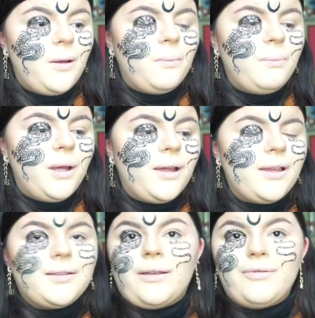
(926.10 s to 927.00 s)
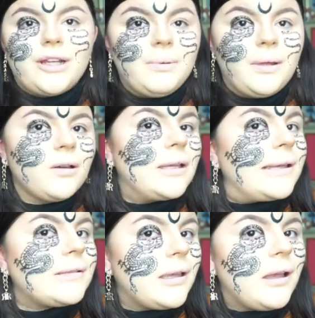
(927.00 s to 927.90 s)
but it's definitely going to be a lot
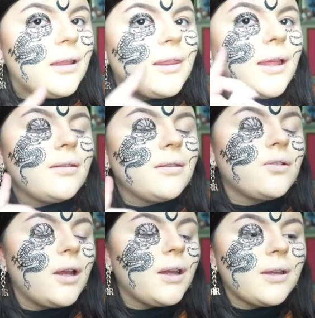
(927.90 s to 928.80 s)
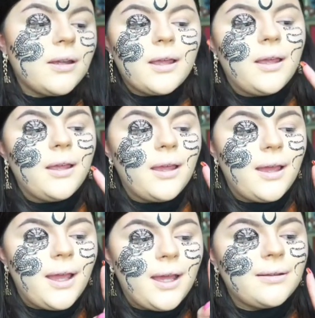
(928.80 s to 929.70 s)
easier than the dragon
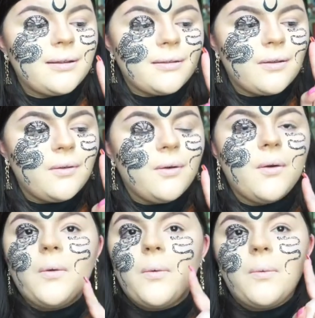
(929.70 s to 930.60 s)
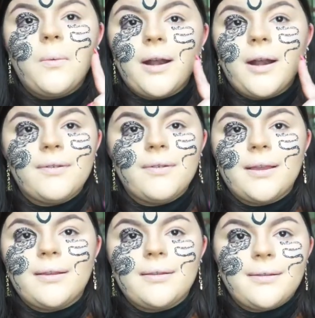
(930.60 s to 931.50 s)
and whatever
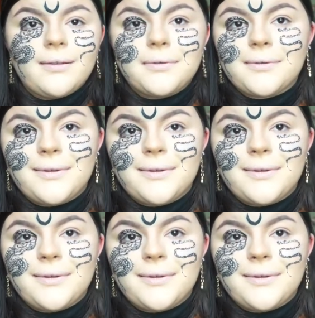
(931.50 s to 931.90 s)
this is.